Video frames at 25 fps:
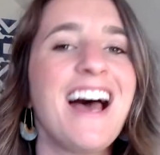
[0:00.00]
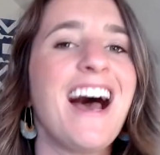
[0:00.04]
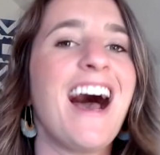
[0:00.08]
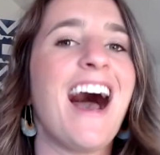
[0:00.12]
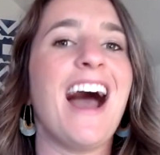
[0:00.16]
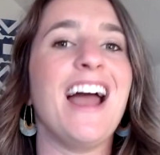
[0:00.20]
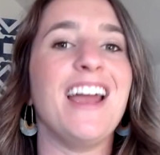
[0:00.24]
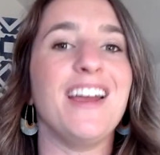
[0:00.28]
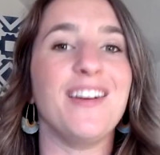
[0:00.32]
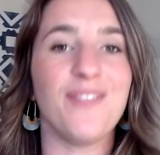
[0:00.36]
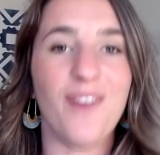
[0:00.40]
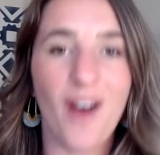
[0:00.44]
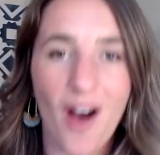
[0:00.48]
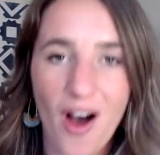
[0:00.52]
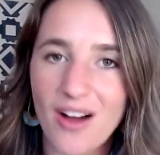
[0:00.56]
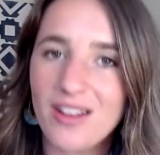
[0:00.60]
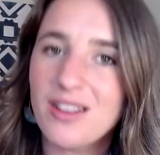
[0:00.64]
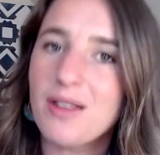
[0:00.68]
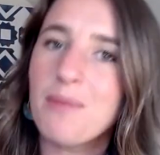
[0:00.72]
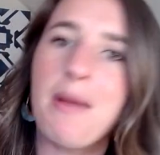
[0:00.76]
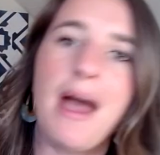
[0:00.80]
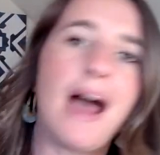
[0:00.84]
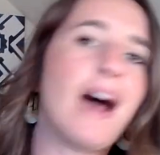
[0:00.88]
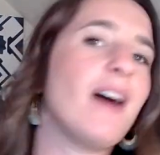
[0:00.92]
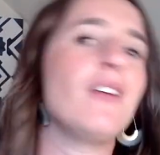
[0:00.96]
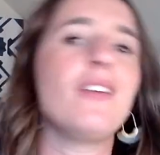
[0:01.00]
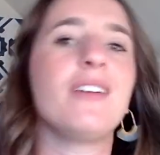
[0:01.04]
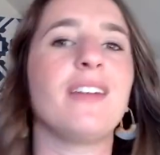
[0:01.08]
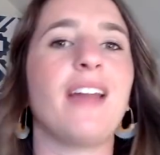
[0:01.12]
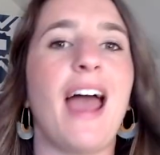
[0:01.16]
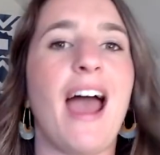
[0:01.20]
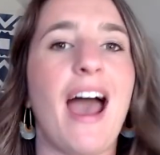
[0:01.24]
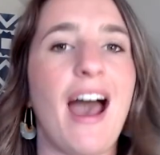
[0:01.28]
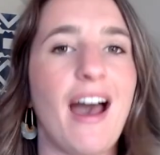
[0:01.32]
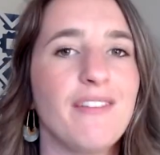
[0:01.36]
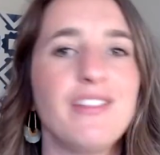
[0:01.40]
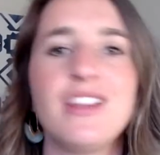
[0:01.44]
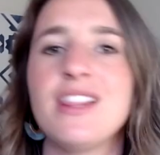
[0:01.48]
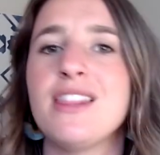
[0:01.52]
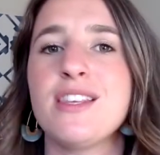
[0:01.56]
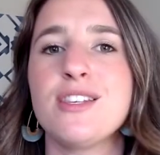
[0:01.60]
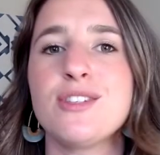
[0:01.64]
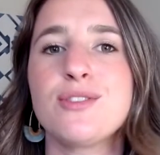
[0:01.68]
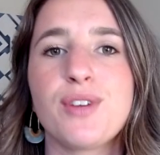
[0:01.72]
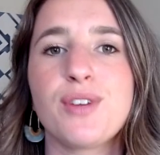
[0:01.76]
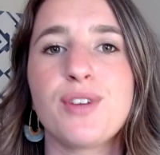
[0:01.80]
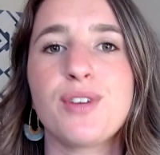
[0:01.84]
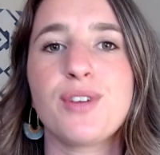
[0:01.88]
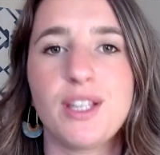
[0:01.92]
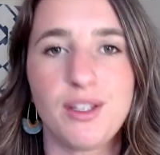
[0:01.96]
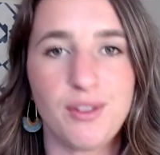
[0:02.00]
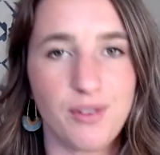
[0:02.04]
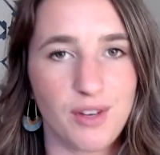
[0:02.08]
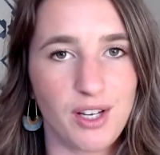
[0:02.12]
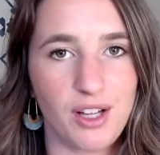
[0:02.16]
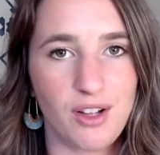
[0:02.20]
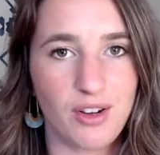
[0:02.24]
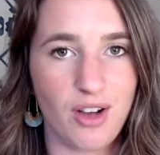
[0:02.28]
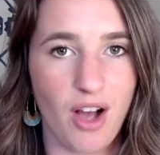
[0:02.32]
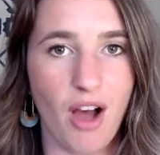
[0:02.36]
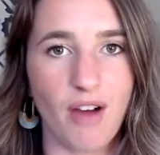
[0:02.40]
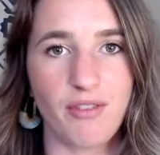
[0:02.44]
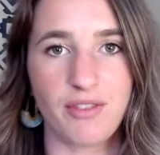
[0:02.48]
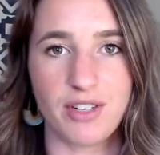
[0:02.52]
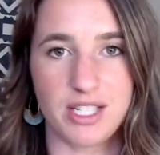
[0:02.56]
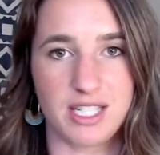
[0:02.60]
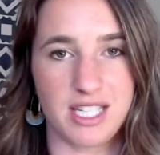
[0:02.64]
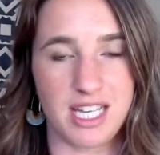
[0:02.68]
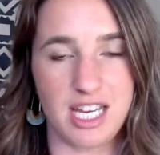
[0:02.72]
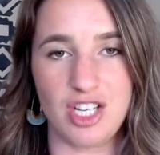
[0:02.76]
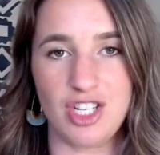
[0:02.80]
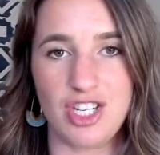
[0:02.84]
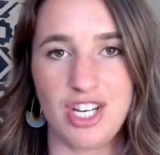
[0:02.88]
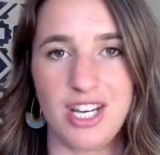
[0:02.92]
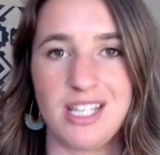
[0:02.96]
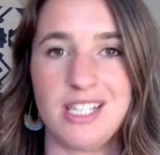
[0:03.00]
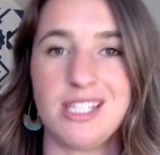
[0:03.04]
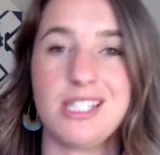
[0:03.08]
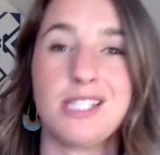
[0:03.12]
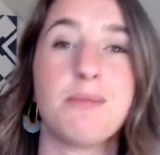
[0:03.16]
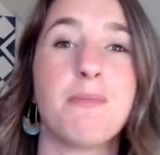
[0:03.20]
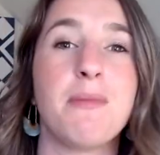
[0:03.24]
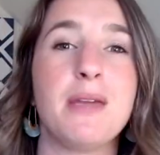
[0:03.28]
I am all about having these really real conversations.